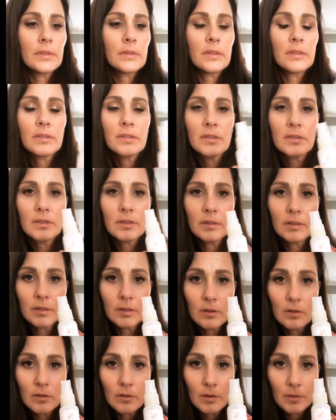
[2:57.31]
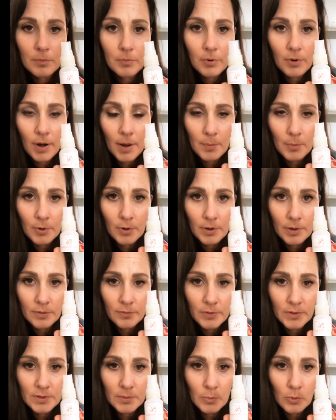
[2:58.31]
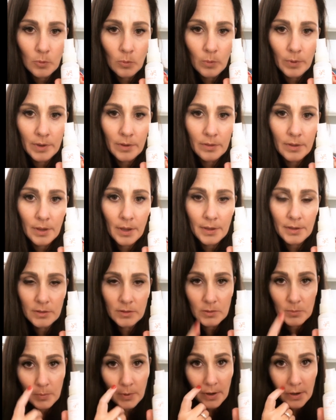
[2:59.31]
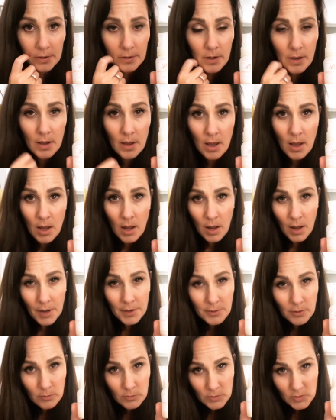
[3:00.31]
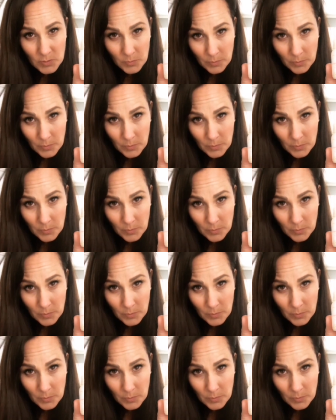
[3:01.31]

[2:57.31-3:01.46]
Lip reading: This is a little primer invisible oil that I can spray on. I don't